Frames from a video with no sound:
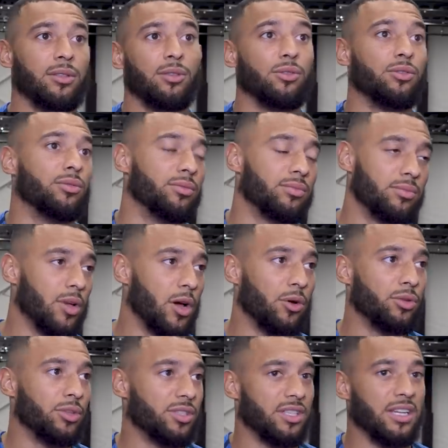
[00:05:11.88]
the new
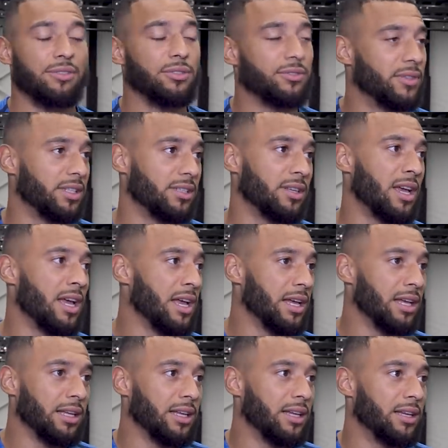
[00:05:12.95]
owners and everything.
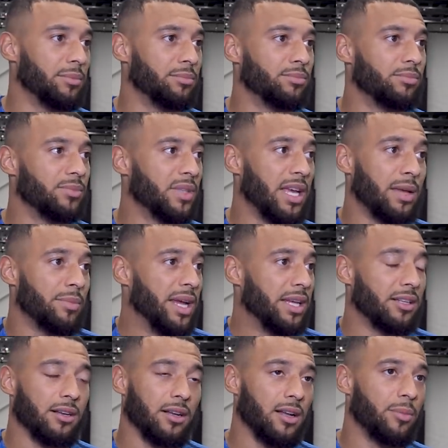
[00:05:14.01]
Um, they
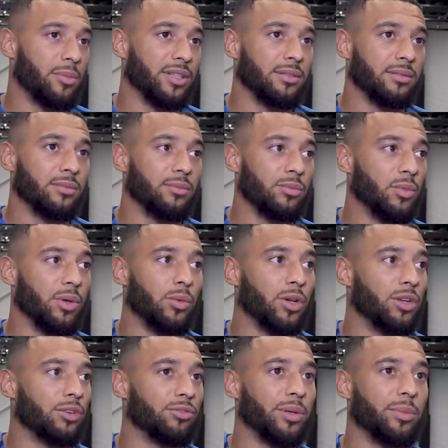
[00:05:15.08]
make the club, and we
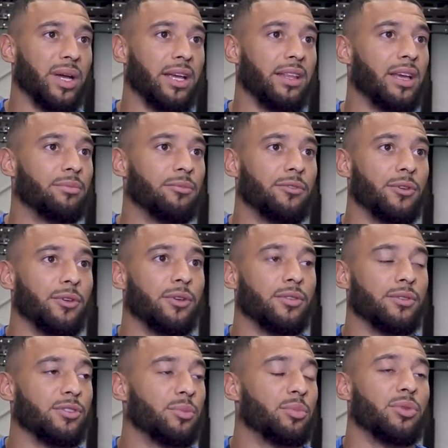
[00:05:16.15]
want to repay them
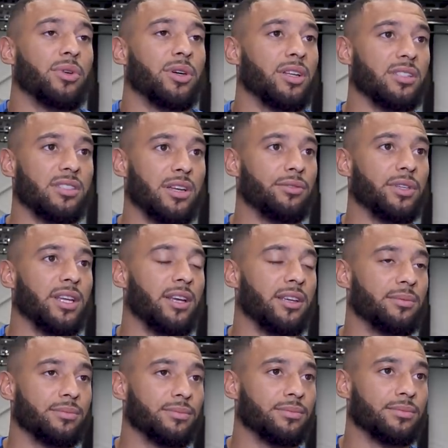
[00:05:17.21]
for supporting us every
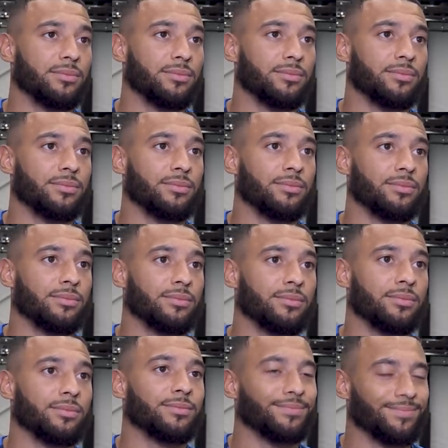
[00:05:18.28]
day. Thank you very
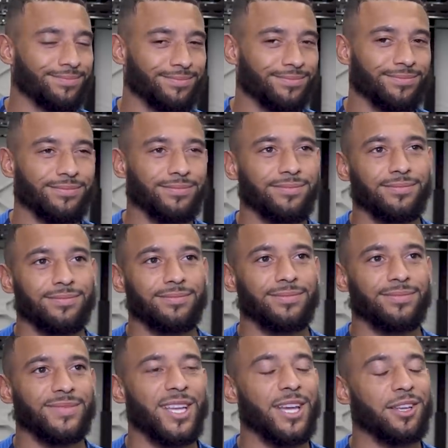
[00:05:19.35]
much, Keshi. Welcome to the club.
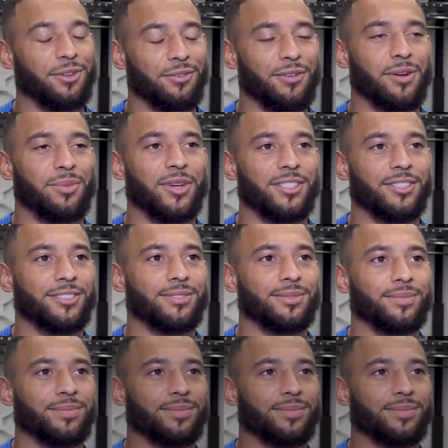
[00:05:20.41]
Thank you very much.